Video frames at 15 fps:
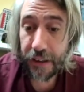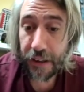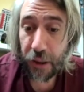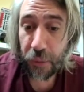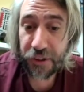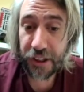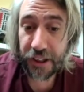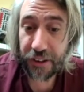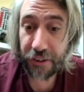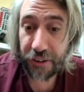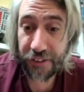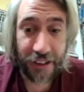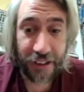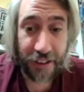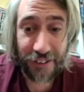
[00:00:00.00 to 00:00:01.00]
which I
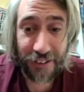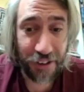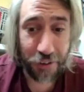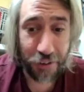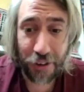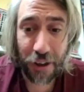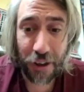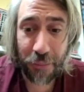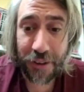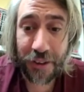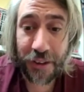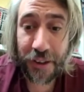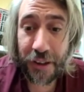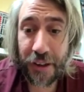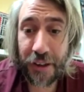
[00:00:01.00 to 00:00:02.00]
understand is not common
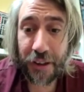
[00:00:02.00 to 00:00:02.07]
no.